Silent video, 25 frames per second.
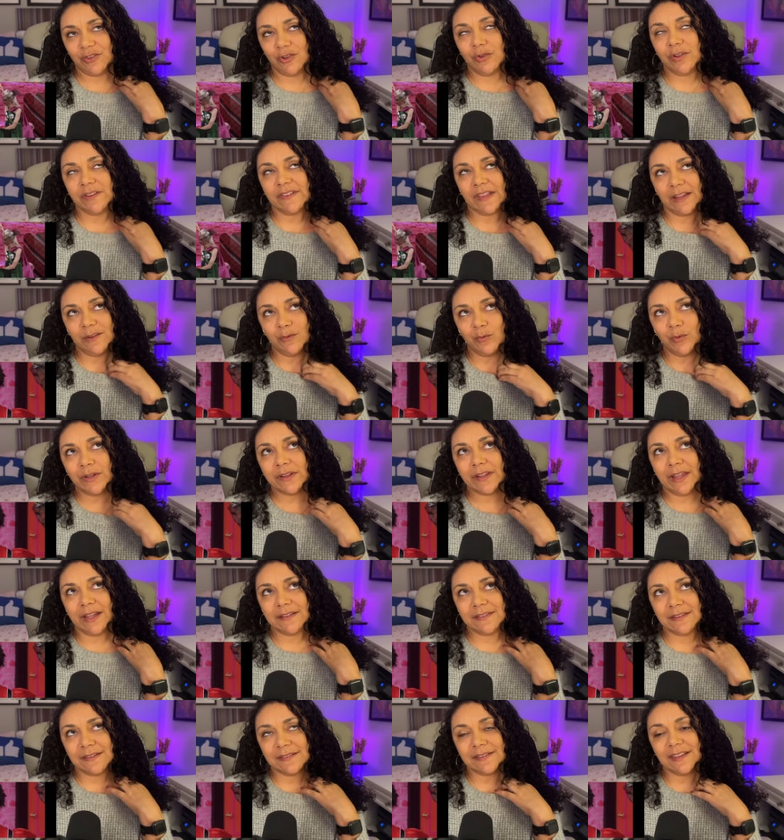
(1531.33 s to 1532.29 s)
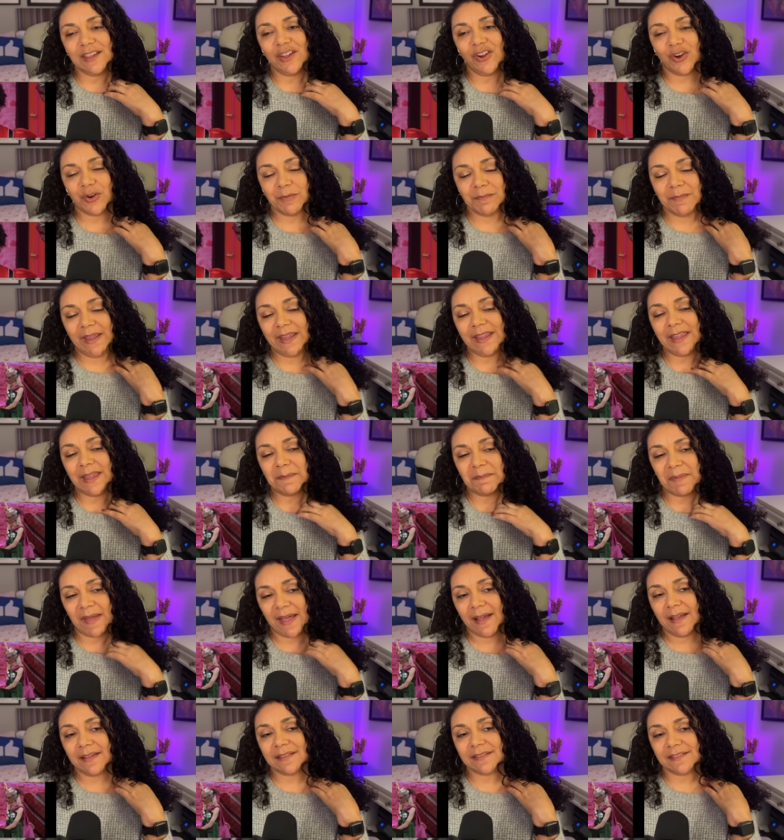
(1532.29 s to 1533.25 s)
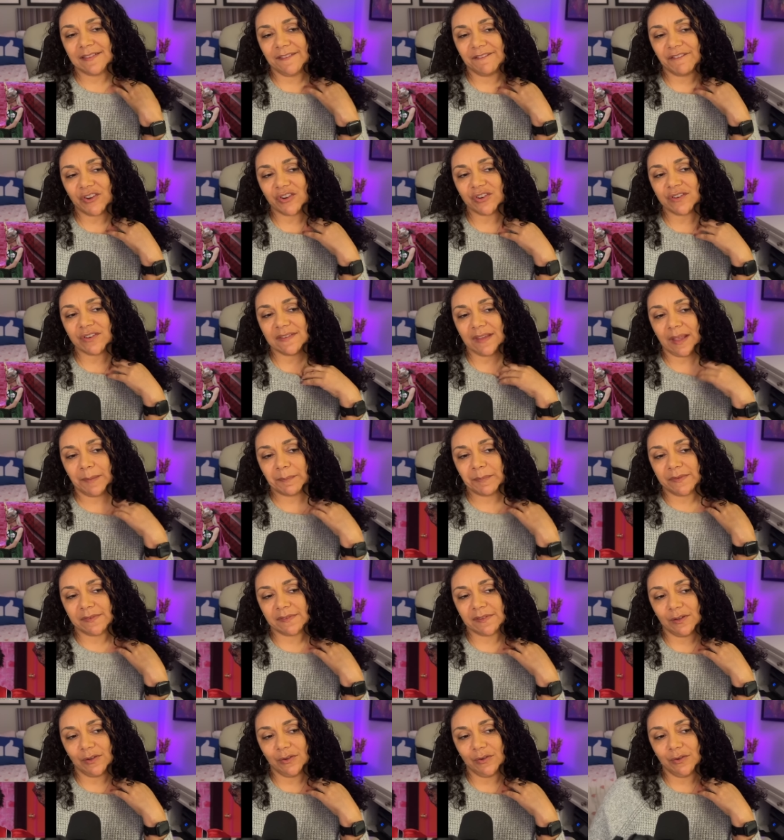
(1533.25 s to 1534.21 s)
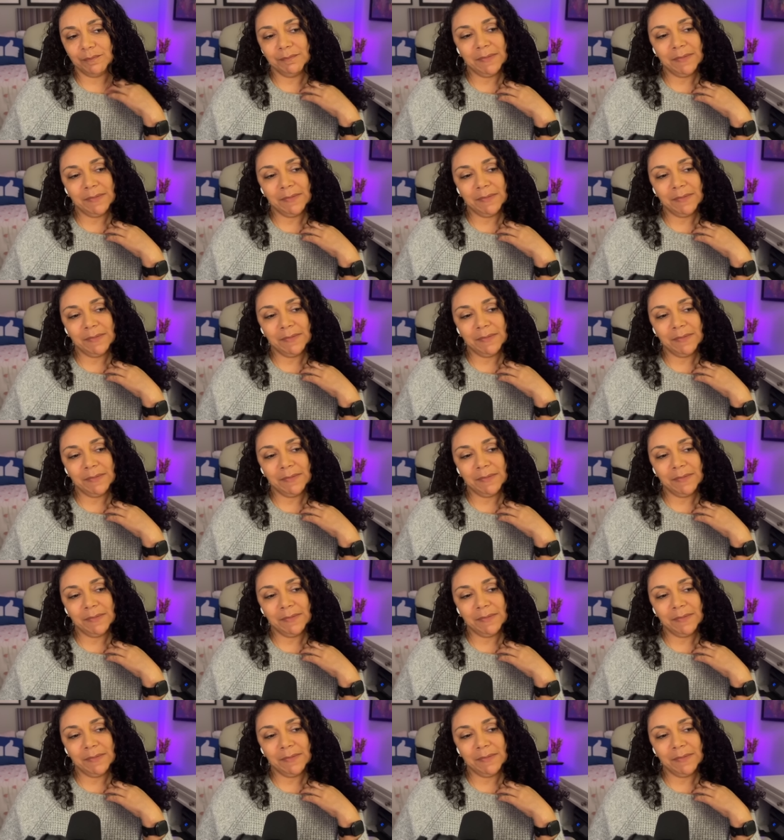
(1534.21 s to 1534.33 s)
because I would like to see her make it past the first episode.